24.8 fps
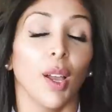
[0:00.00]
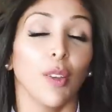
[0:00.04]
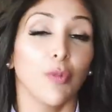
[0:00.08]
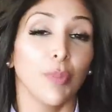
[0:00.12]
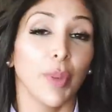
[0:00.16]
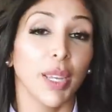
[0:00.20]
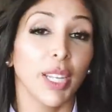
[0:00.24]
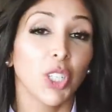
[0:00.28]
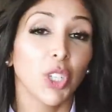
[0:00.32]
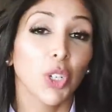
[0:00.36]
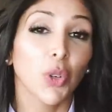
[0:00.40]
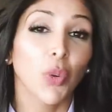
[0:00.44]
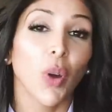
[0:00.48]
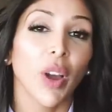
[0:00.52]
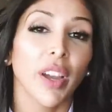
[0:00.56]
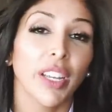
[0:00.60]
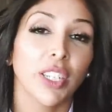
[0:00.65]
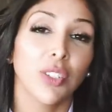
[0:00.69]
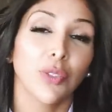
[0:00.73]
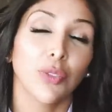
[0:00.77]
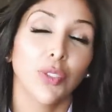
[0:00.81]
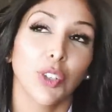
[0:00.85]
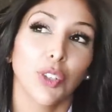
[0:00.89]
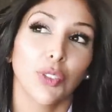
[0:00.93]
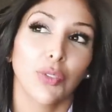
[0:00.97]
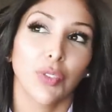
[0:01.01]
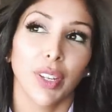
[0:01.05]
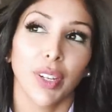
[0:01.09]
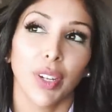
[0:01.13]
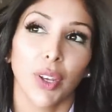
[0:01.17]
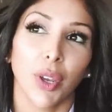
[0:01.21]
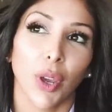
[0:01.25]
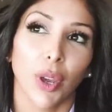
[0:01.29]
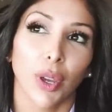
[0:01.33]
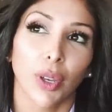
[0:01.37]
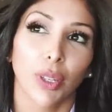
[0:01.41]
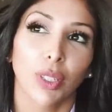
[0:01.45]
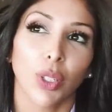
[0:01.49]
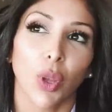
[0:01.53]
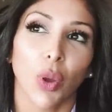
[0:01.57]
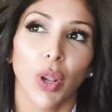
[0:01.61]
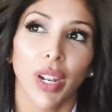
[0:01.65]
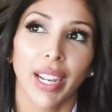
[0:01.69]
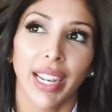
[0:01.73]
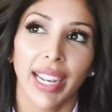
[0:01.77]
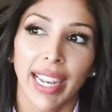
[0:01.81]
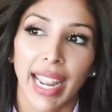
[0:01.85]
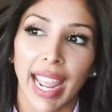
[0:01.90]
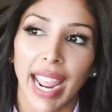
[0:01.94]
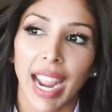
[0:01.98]
I've made you quite a few videos
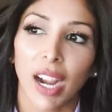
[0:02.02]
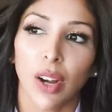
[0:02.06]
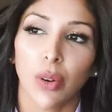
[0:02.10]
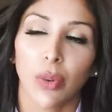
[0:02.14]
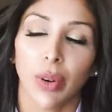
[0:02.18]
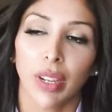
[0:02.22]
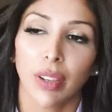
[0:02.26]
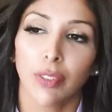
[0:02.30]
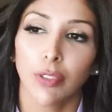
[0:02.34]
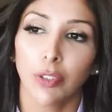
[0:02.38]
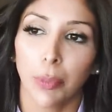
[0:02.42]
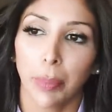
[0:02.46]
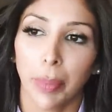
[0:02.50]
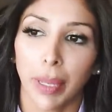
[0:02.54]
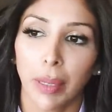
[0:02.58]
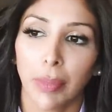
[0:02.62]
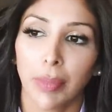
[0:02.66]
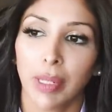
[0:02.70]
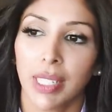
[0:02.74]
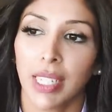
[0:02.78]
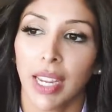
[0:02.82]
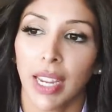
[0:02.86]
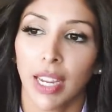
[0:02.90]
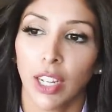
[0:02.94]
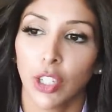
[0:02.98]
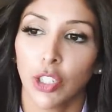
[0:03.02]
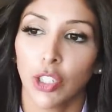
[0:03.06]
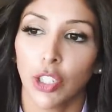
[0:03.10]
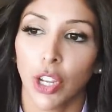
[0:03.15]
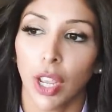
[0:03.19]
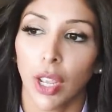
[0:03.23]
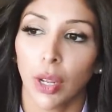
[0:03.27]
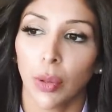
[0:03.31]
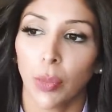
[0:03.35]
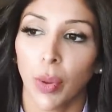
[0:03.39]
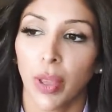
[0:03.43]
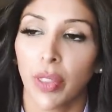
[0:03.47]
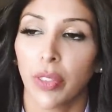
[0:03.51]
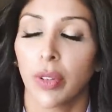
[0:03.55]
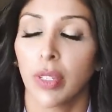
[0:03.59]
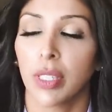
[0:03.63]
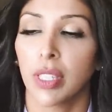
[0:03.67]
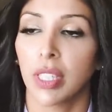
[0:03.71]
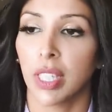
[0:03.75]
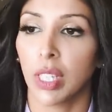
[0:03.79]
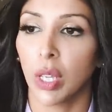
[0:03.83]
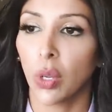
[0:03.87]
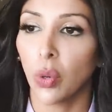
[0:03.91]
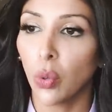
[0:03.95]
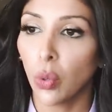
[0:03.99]
on layering for pigmentation, whether it's
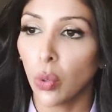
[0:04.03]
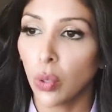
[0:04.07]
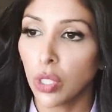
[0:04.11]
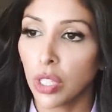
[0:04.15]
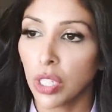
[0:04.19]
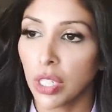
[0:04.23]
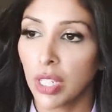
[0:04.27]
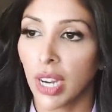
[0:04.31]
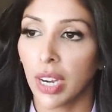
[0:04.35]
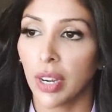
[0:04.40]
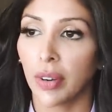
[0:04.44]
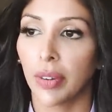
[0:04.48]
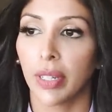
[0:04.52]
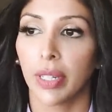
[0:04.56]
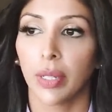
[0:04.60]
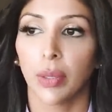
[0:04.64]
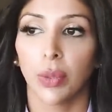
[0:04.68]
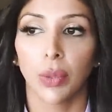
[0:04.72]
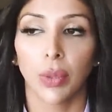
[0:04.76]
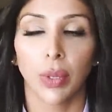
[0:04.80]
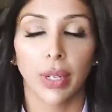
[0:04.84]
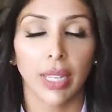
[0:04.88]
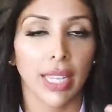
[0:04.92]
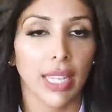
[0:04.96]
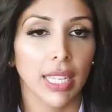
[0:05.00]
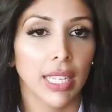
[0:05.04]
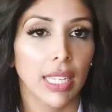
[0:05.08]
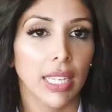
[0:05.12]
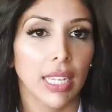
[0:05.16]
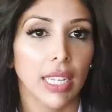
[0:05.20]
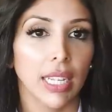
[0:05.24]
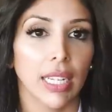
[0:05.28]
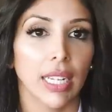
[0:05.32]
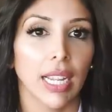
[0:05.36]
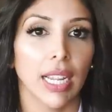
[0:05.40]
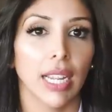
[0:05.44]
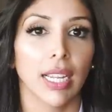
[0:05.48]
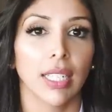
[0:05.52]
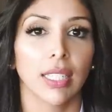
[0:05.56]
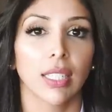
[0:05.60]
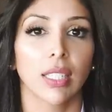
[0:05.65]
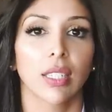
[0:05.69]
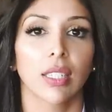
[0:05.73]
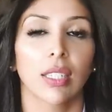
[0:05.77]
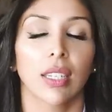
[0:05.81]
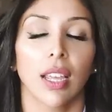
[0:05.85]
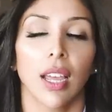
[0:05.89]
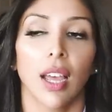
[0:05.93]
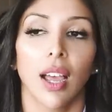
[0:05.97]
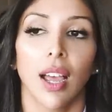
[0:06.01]
The Ordinary or Inky
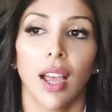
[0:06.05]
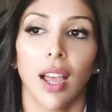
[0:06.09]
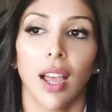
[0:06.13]
List.